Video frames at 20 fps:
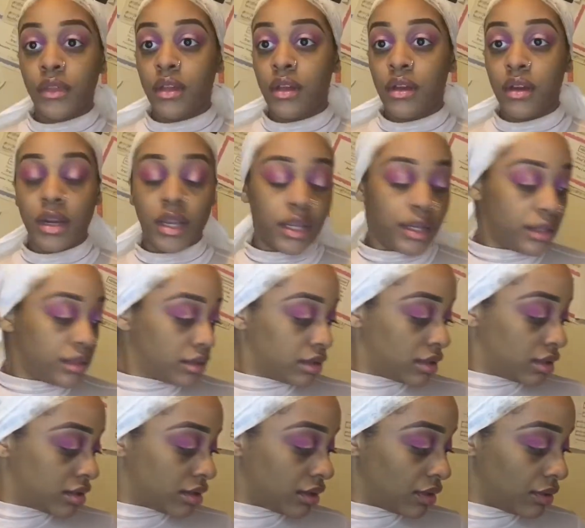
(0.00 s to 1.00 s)
Alright,
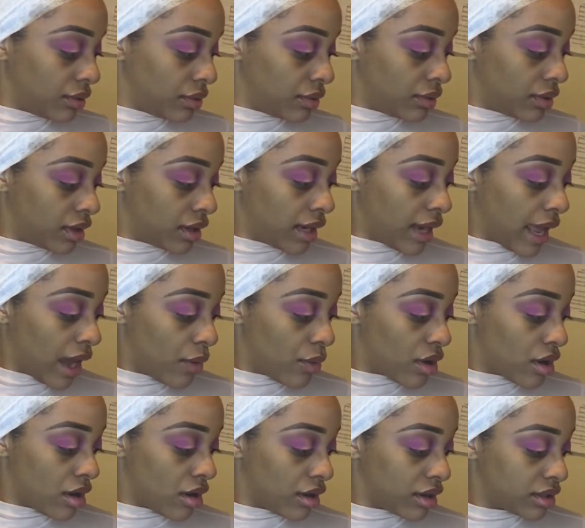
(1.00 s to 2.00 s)
so now
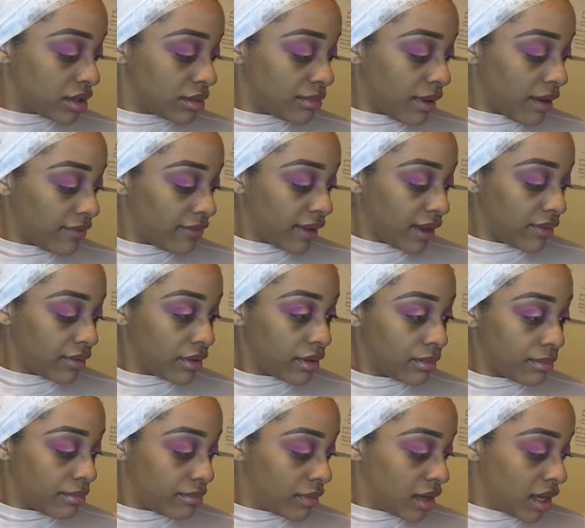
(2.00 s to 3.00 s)
we're on to my
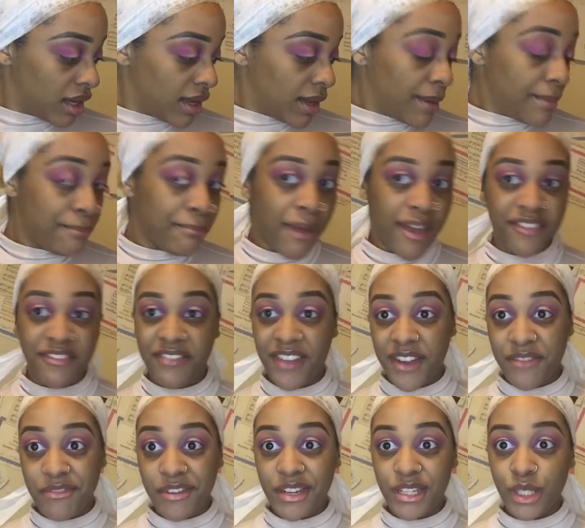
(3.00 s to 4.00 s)

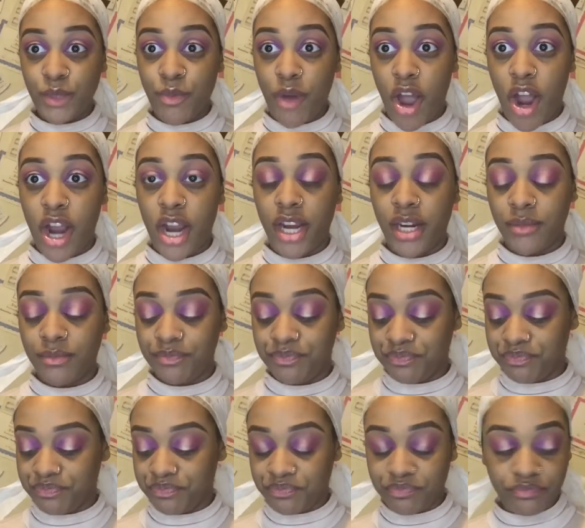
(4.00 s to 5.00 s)
favoriteest part,
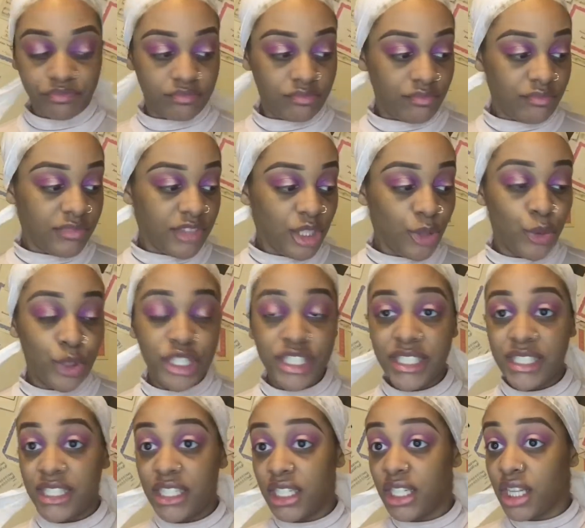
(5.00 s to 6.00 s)
which
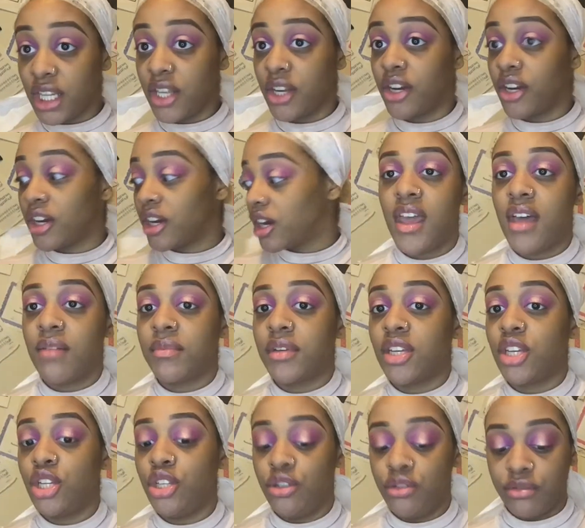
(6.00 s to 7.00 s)
is the glitter. I'm
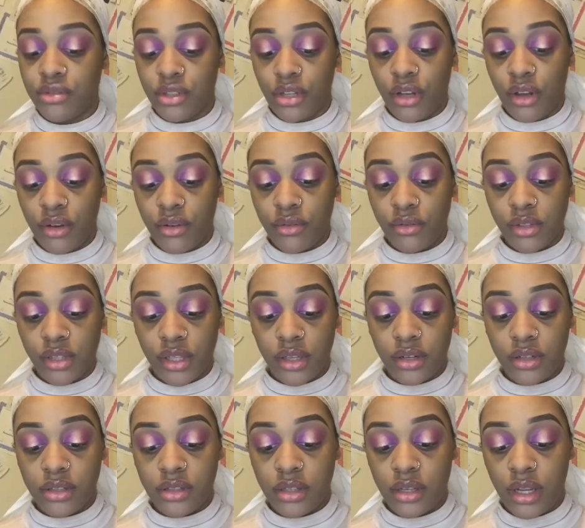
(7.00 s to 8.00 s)
going to use a gold
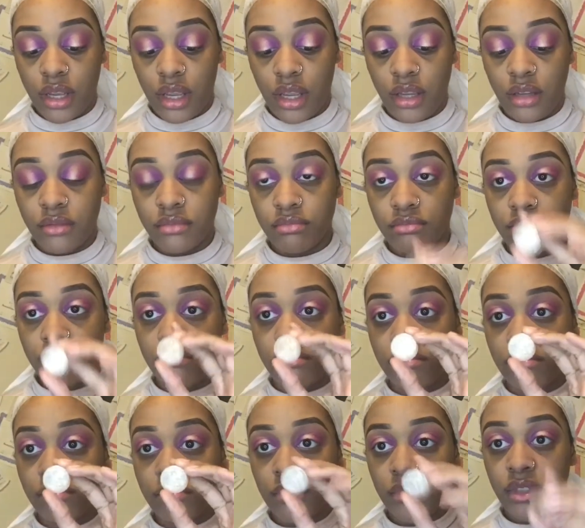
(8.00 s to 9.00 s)
glitter today.
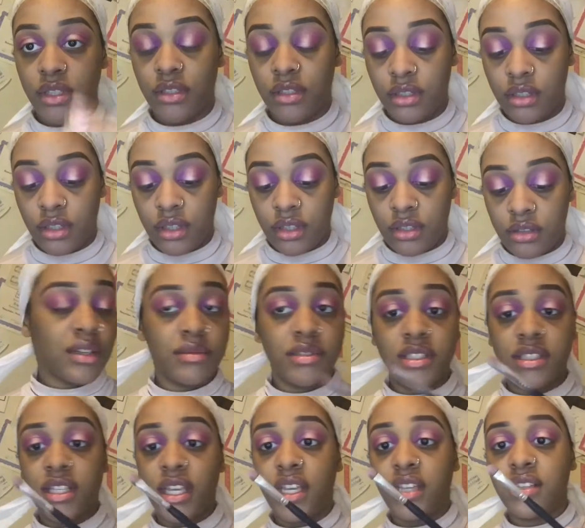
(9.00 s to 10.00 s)
I'm
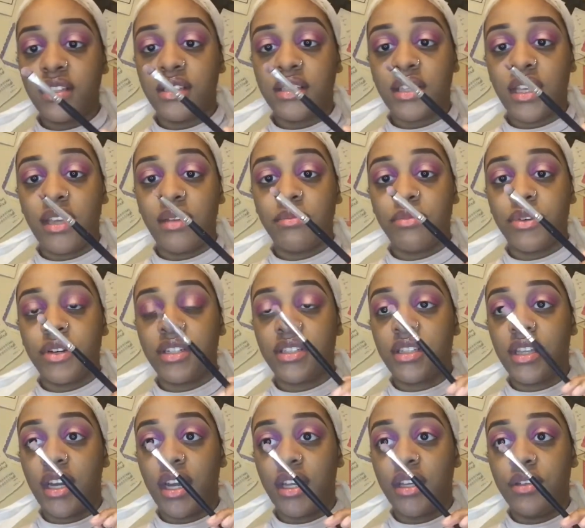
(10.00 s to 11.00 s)
just taking the same brush
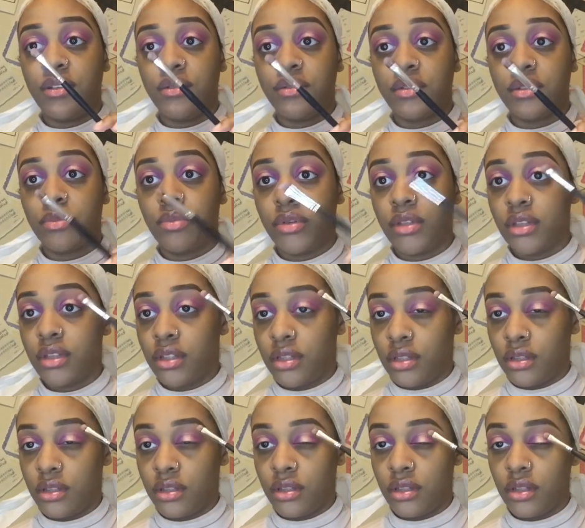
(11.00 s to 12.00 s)
that I used to put
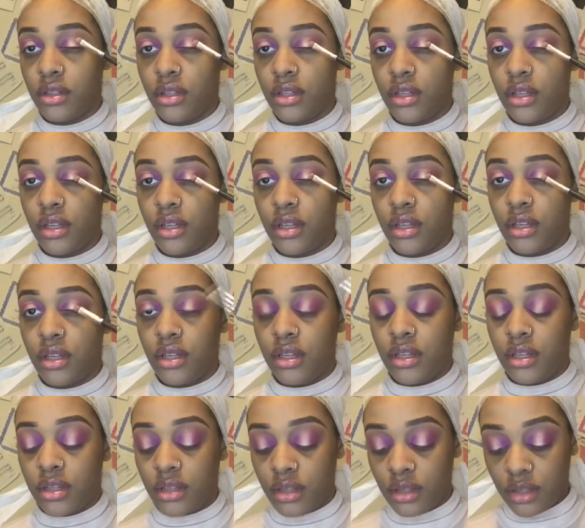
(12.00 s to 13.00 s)
the
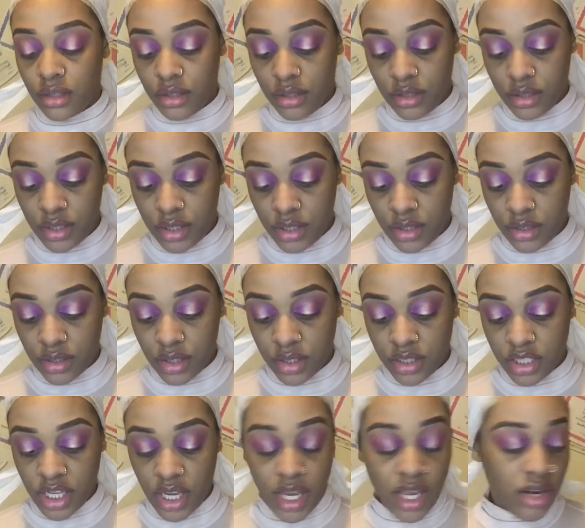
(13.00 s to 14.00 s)
center
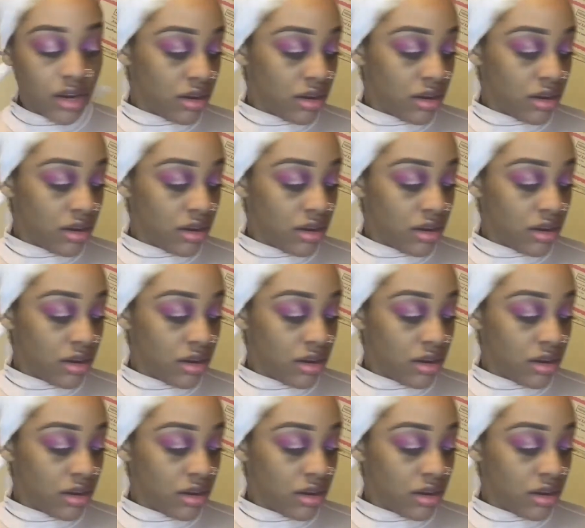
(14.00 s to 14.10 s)
shade